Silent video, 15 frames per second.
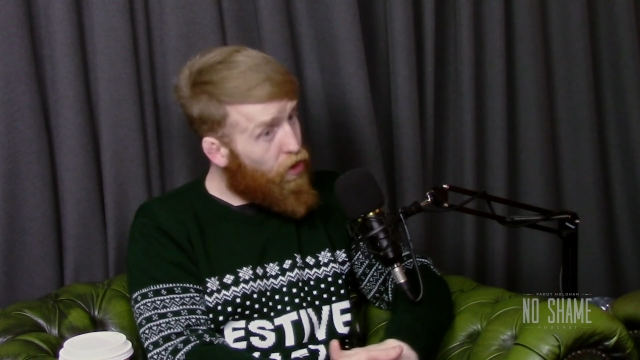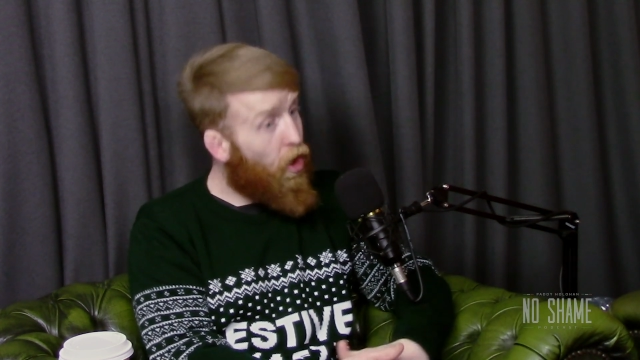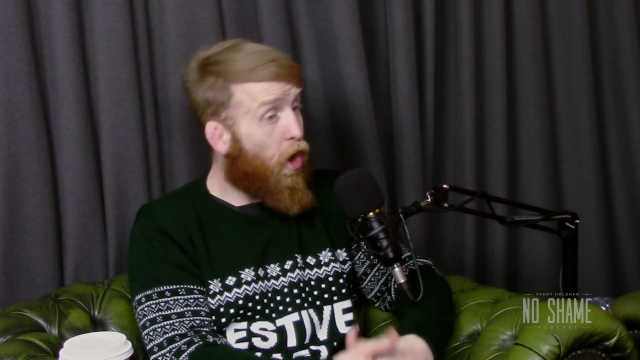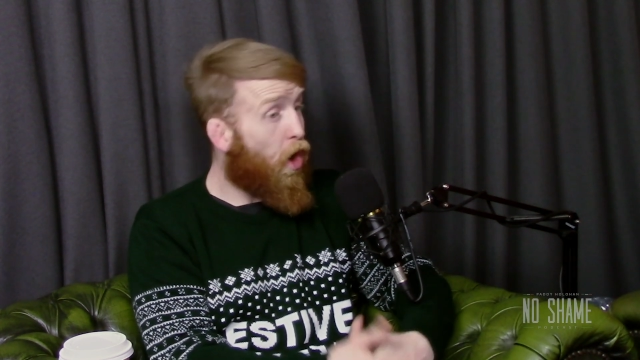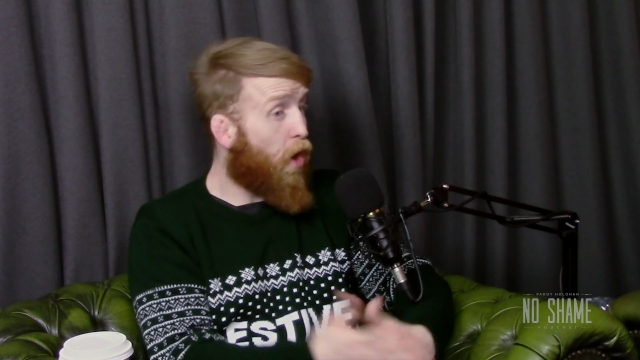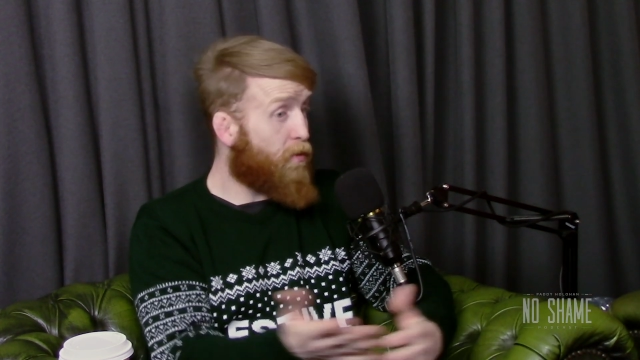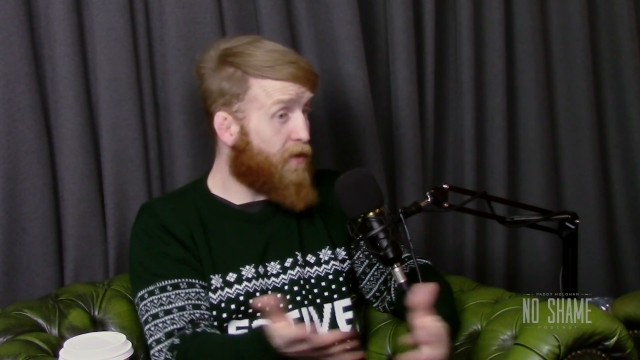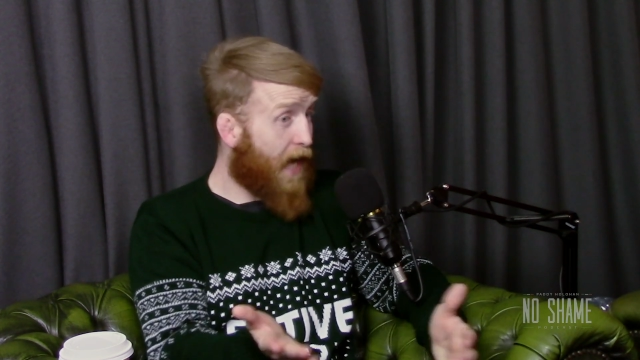not
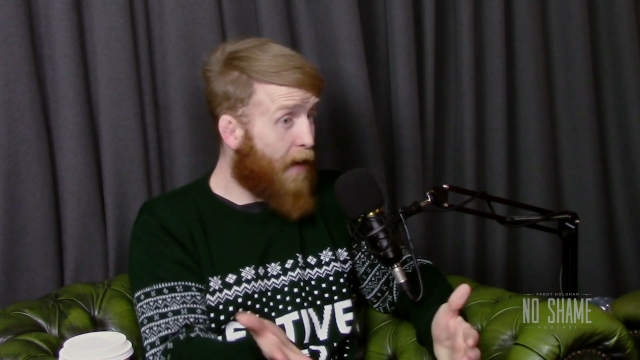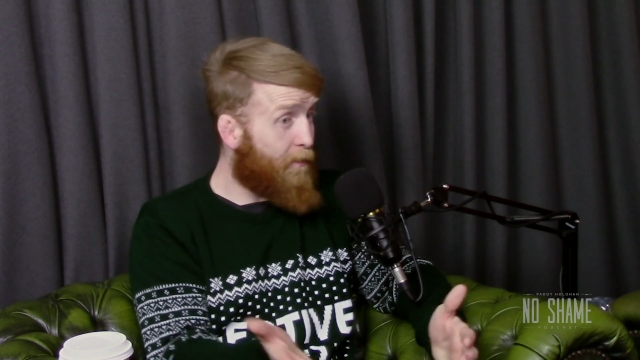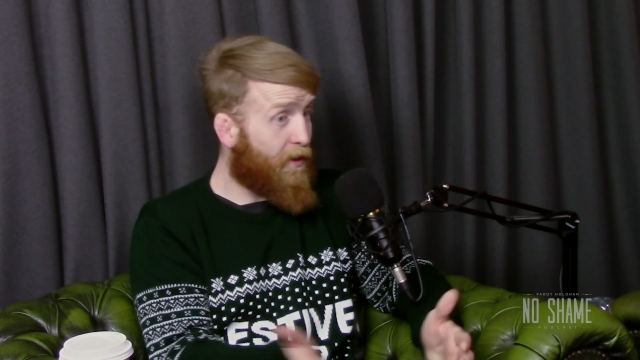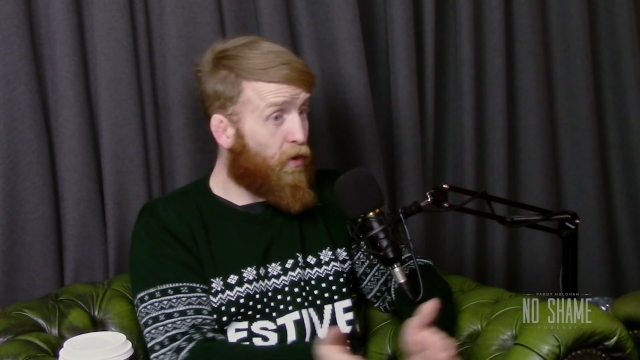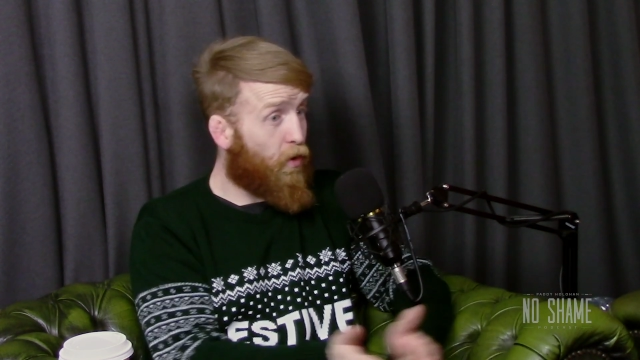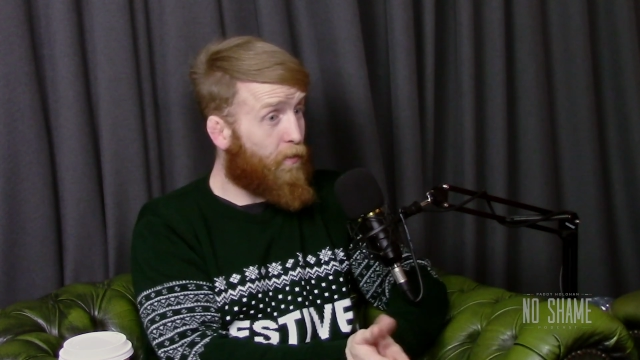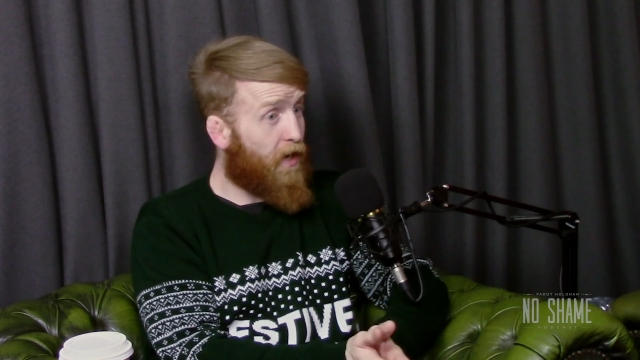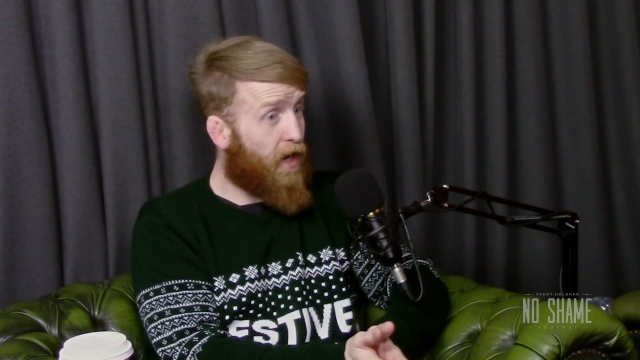always a happy
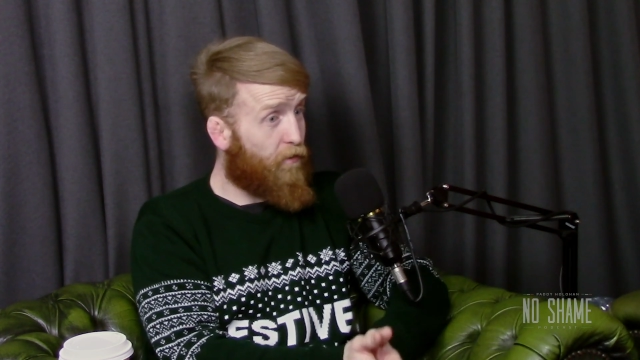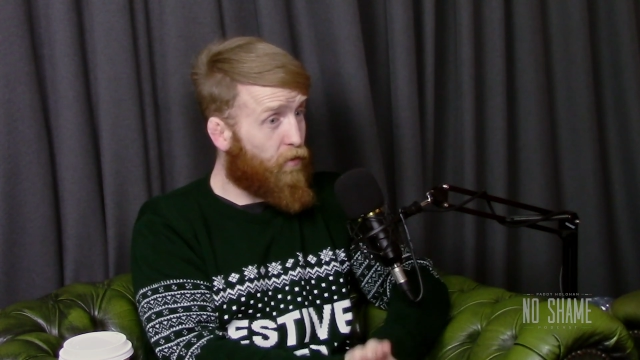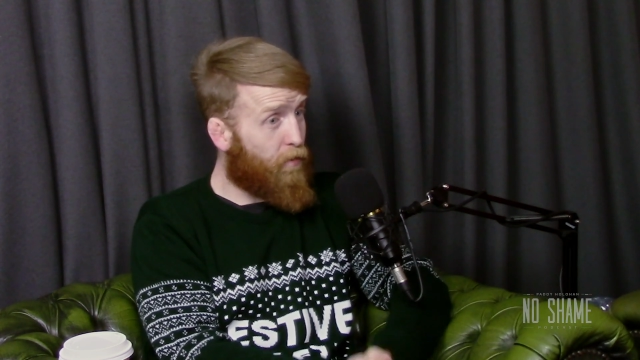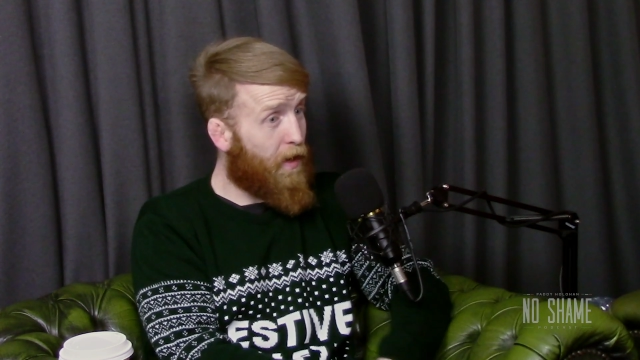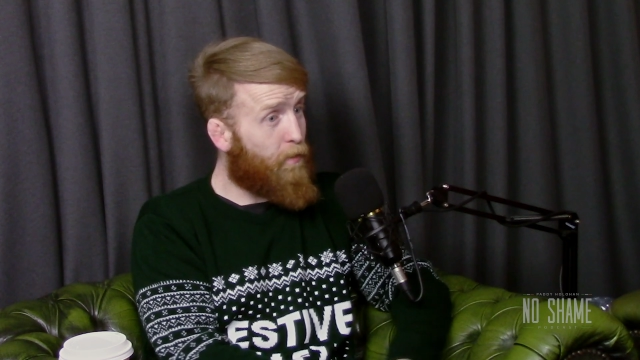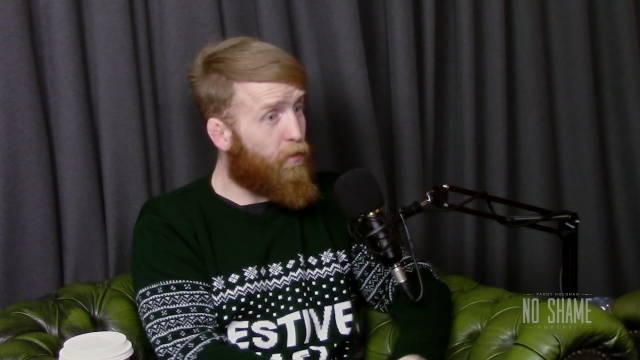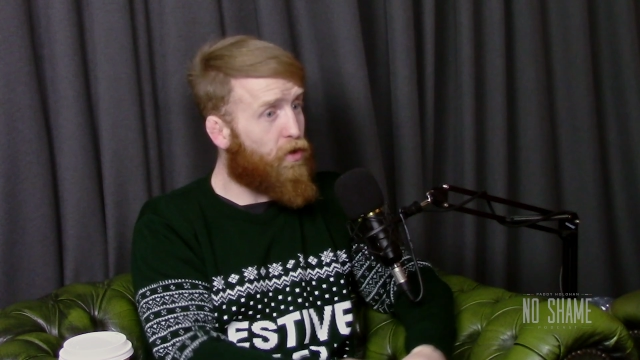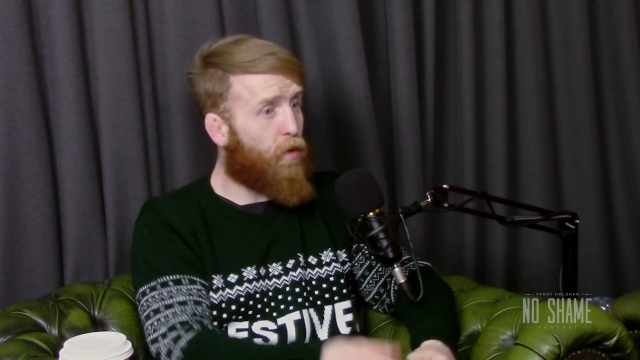time of year for people.